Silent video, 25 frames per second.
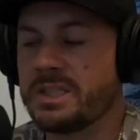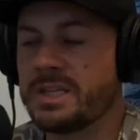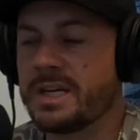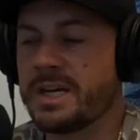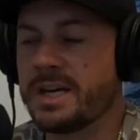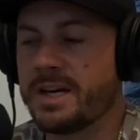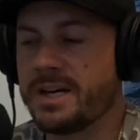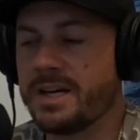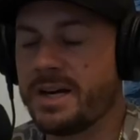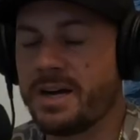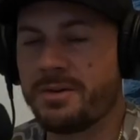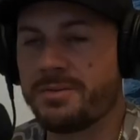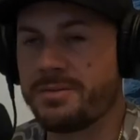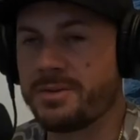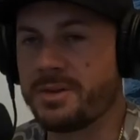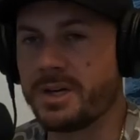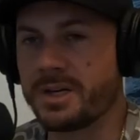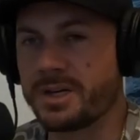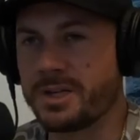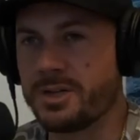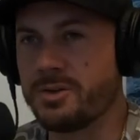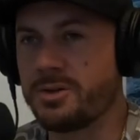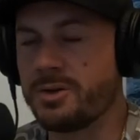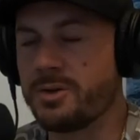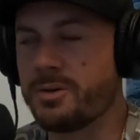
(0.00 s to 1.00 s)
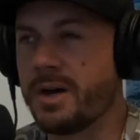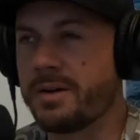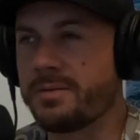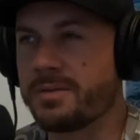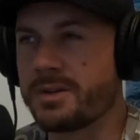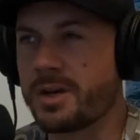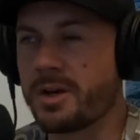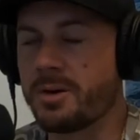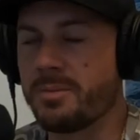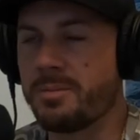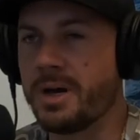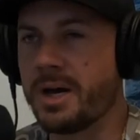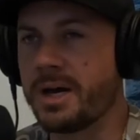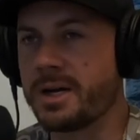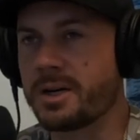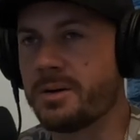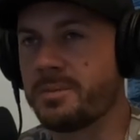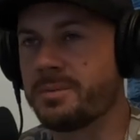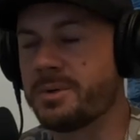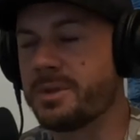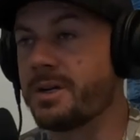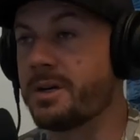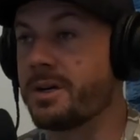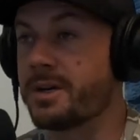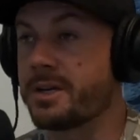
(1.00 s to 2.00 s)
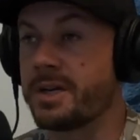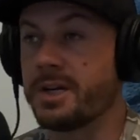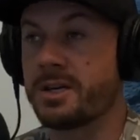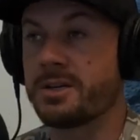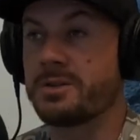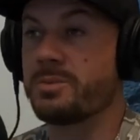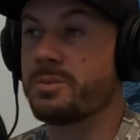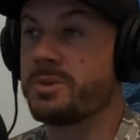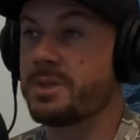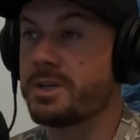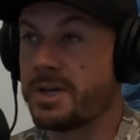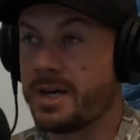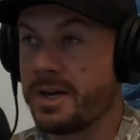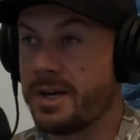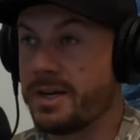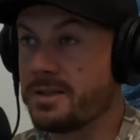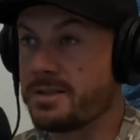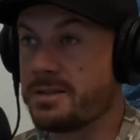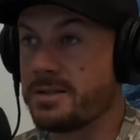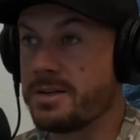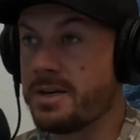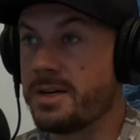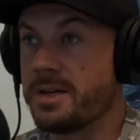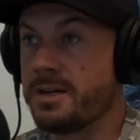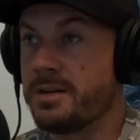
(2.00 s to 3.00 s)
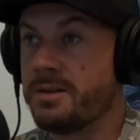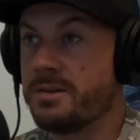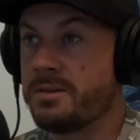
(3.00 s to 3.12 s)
Yeah, and I feel like you do have to go back up in there and catch them with a cast net.